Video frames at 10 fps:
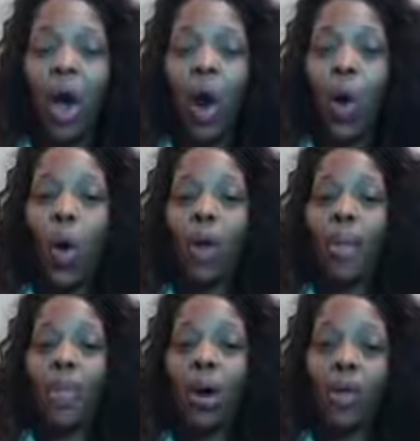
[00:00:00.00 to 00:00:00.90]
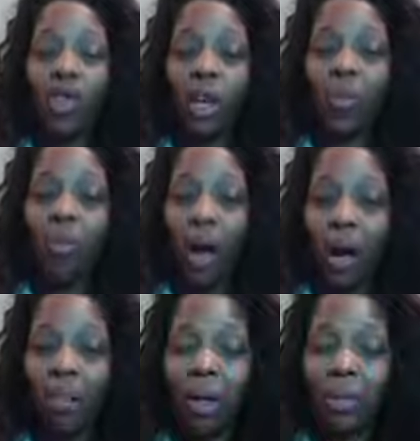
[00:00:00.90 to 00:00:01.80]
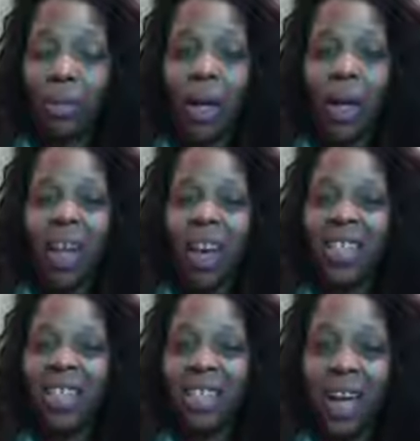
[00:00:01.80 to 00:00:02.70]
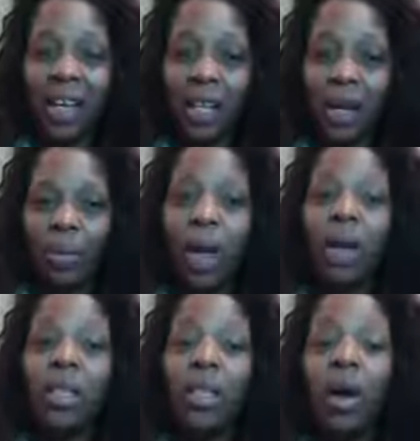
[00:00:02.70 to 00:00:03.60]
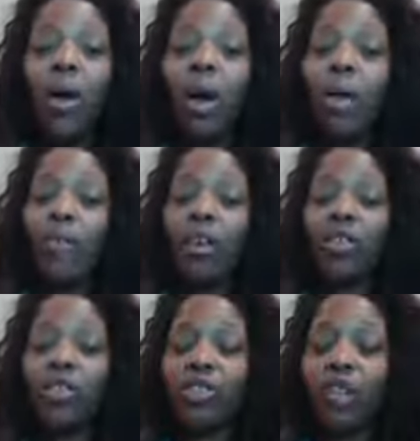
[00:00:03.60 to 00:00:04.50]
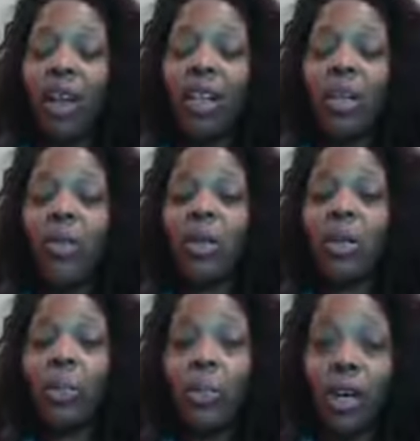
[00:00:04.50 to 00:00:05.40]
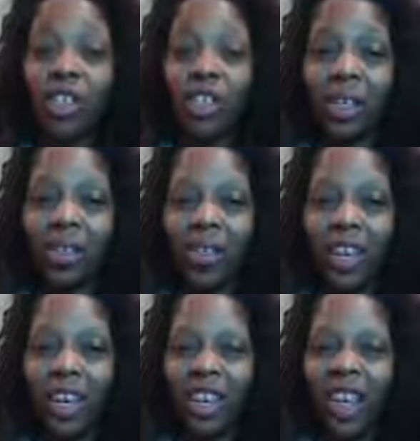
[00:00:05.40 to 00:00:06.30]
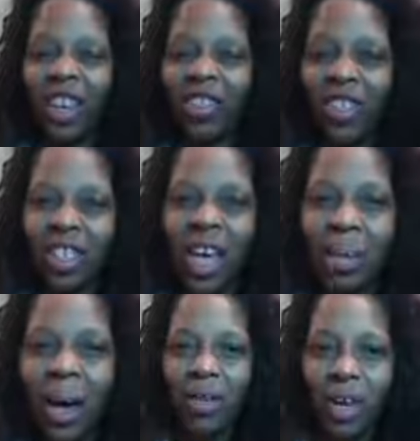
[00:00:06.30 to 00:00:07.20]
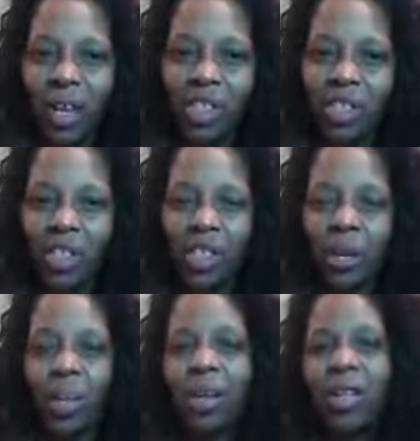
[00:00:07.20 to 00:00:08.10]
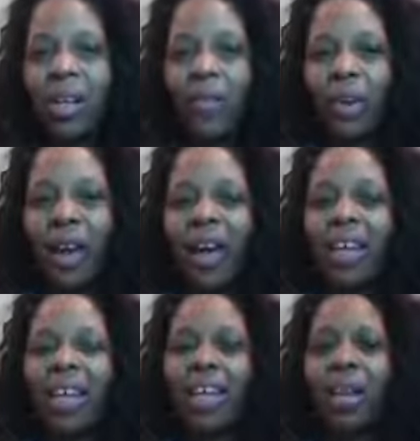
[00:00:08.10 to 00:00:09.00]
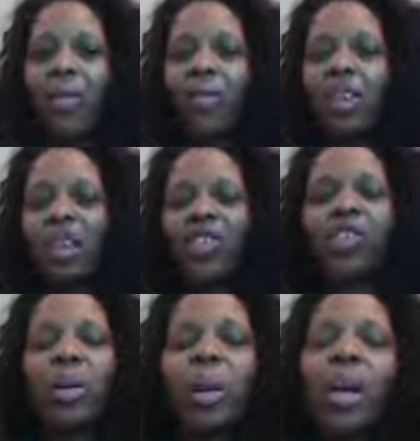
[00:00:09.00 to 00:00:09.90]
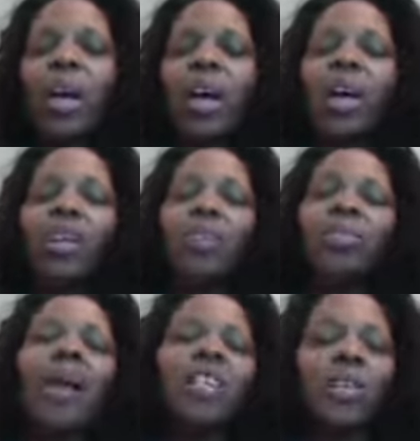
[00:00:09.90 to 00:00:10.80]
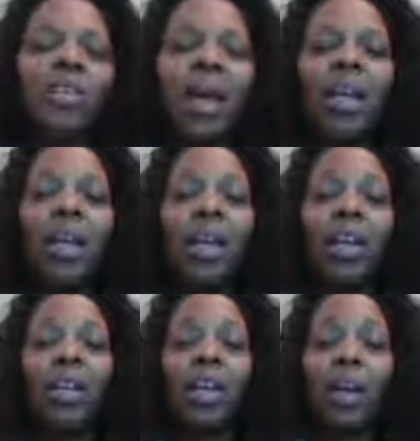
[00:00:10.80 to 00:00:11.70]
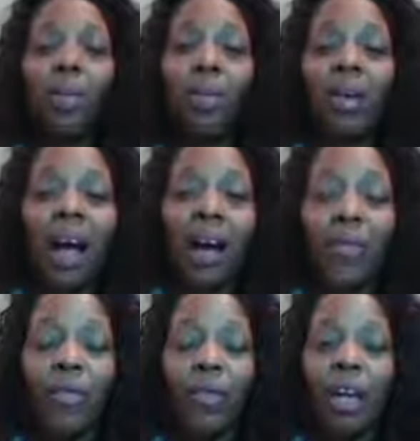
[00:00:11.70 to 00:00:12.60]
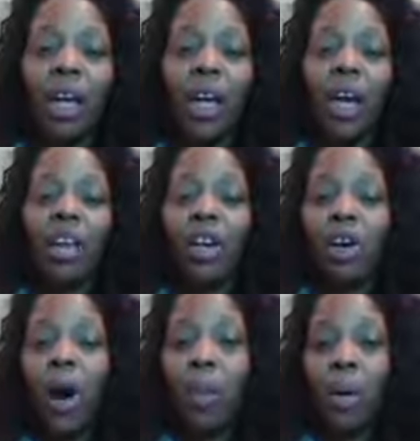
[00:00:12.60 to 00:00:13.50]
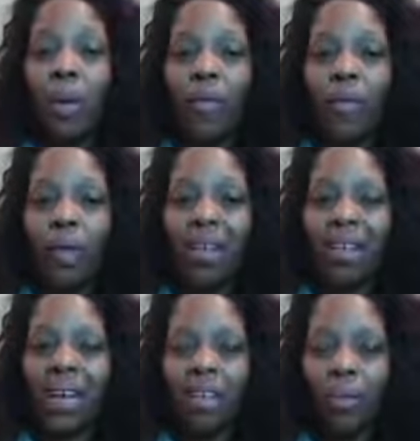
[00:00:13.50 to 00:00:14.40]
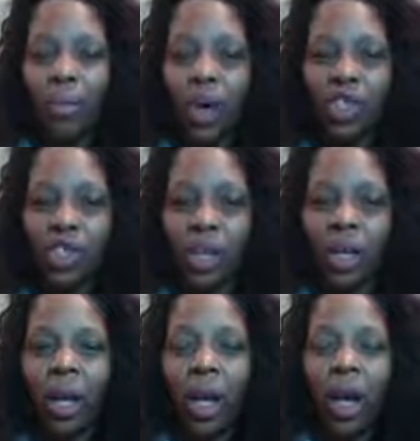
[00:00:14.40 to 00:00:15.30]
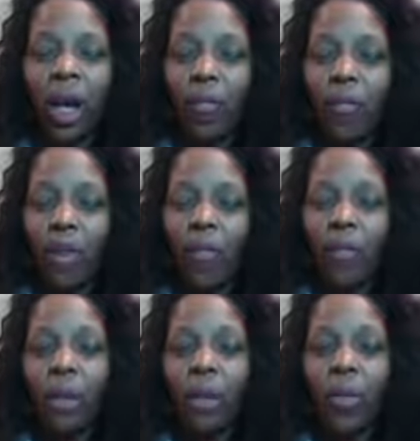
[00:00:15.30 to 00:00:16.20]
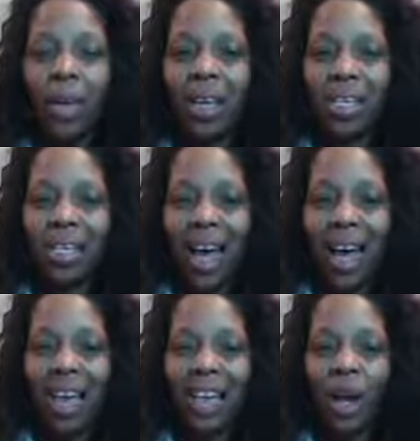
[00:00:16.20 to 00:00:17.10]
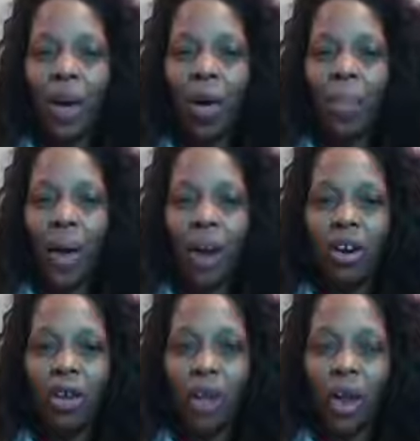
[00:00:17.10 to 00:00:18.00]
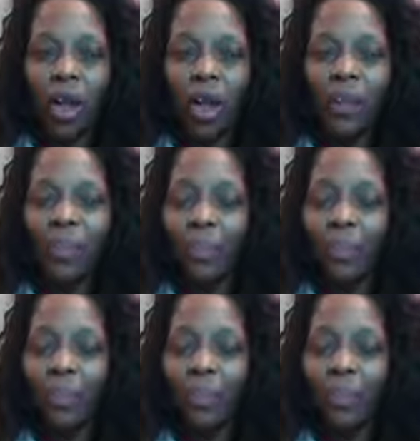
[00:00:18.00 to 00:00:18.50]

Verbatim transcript: or emotion problem inside of them. So if you're struggling with depression and you just came a relationship, or you're trying to figure out how to get in a relationship, and you're masturbating and looking at pornography and you're coping with feeling that depression, if you're feeling with anxiety or paranoia,